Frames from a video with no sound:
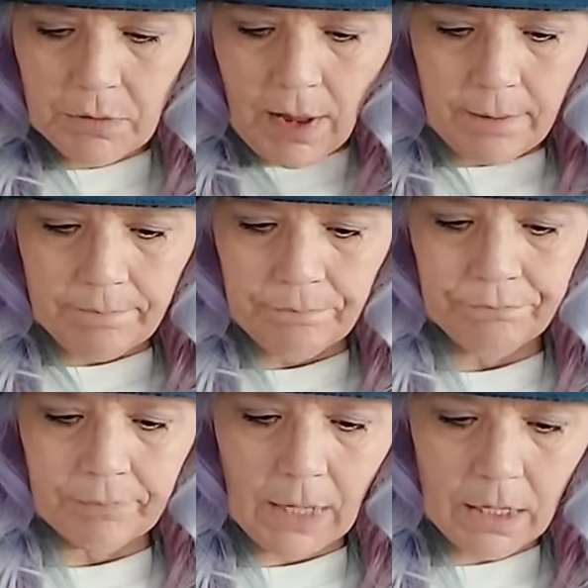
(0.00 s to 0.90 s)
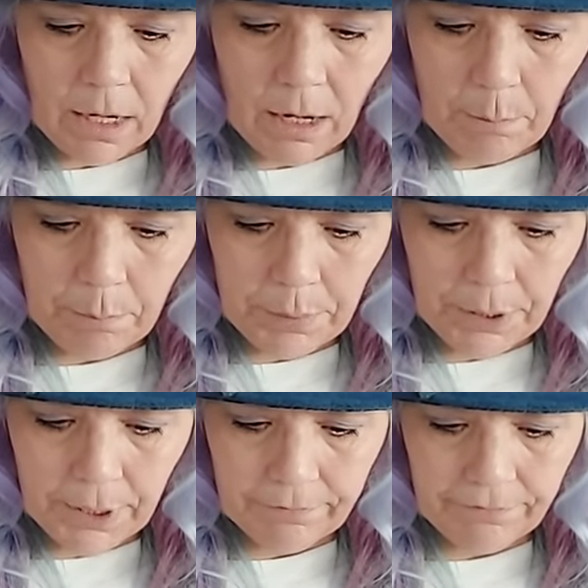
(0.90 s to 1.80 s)
move on.
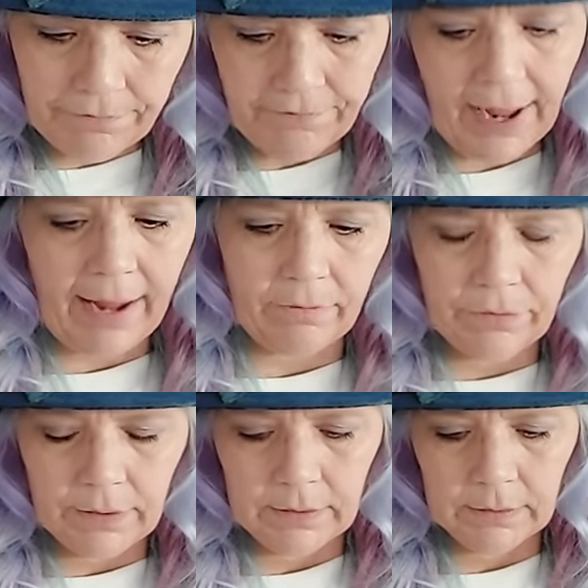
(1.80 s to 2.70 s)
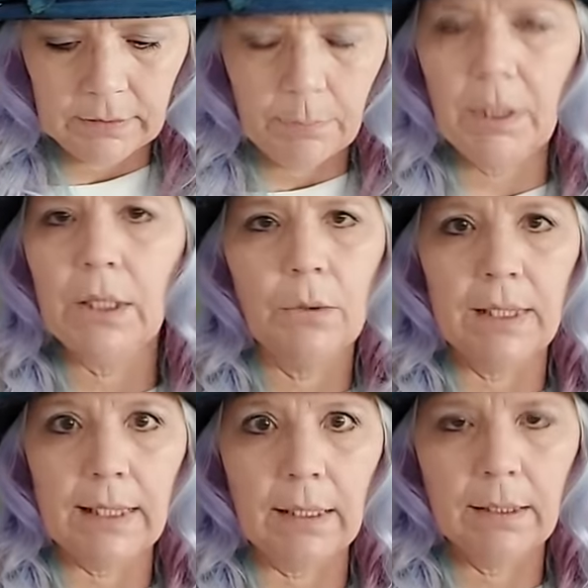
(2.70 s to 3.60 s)
Number five. I'm only
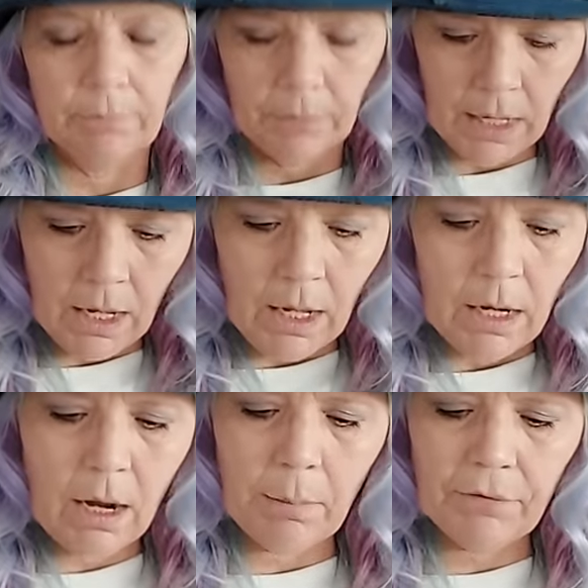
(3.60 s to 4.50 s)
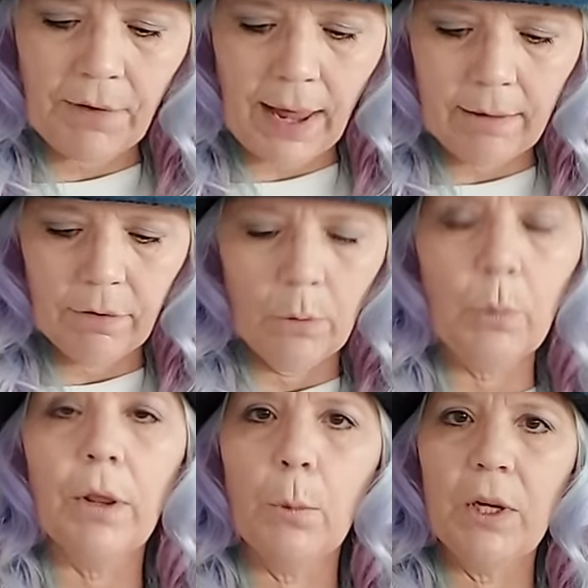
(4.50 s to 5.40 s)
doing six. Number five
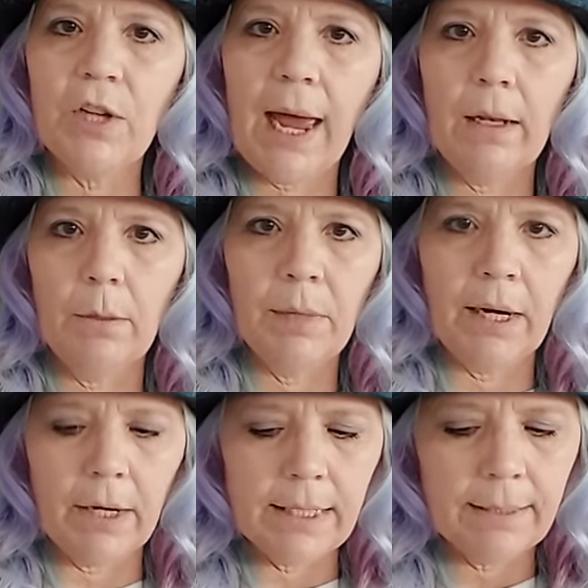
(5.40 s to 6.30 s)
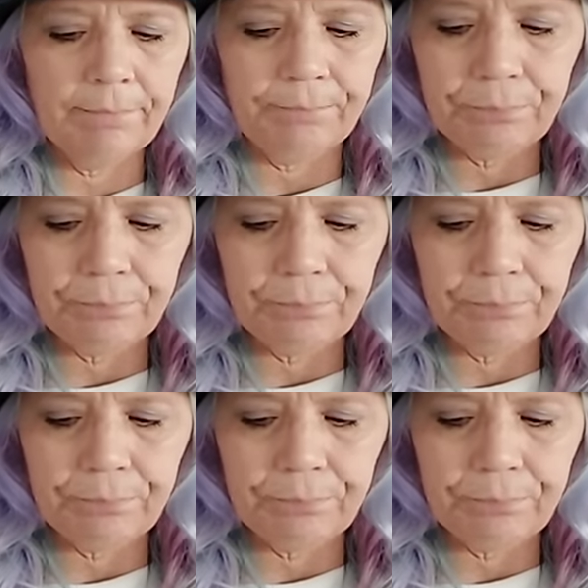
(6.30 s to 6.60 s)
were the witch hat luminaries.